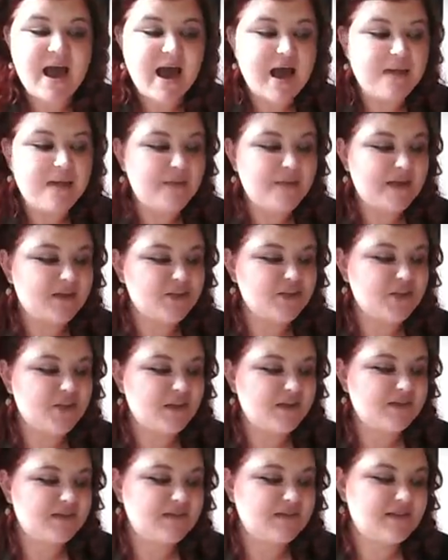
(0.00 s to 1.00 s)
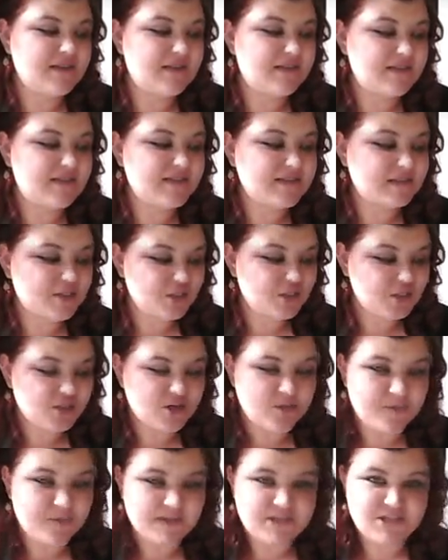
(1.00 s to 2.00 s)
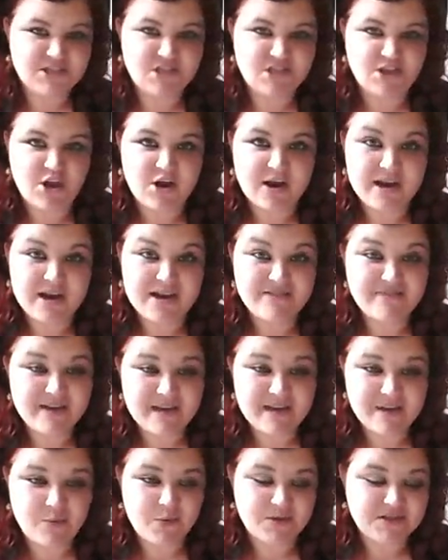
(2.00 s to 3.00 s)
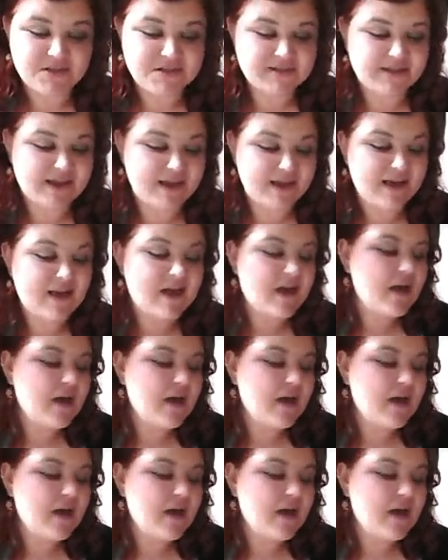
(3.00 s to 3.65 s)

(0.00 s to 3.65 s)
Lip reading: I mentioned that this had just come into stock and I really wanted it.